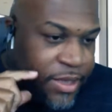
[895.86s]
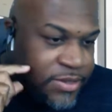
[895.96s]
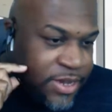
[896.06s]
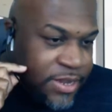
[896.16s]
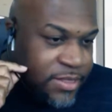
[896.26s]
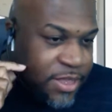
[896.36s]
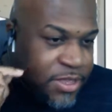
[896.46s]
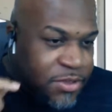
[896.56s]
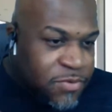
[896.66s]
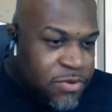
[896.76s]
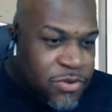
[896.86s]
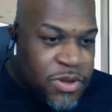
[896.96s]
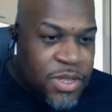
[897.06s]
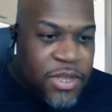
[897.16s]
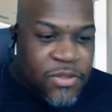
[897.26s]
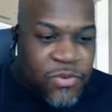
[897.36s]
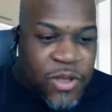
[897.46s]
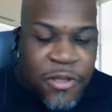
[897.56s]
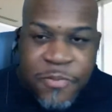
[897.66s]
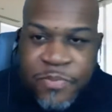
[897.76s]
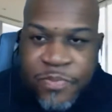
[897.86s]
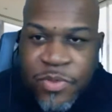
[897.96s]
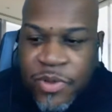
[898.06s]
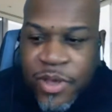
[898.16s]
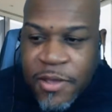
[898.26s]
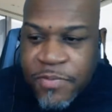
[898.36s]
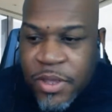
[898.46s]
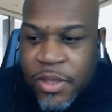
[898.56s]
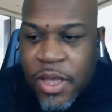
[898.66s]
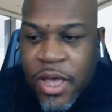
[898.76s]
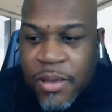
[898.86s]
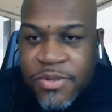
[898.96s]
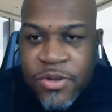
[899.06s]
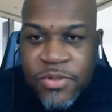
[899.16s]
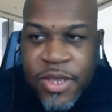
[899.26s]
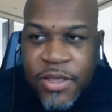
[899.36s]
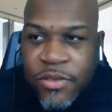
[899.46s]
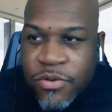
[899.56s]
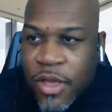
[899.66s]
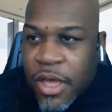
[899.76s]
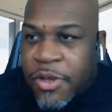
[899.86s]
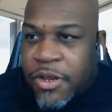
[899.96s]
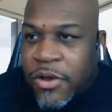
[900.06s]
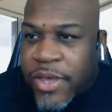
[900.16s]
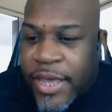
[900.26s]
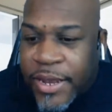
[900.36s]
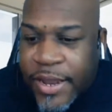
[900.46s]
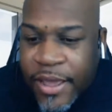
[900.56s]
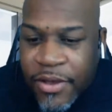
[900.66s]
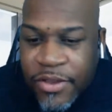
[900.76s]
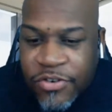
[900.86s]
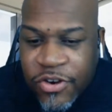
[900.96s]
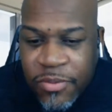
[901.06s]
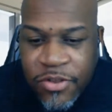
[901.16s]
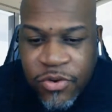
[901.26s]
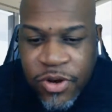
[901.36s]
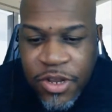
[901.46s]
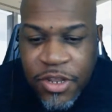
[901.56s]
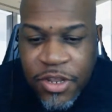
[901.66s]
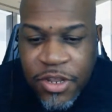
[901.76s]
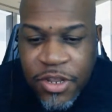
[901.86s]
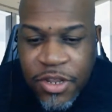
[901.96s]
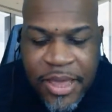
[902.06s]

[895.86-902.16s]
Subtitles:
Alzada, thank you for tuning in as well. Okay, so thank you. I'm going to go ahead now and share my screen. You'll see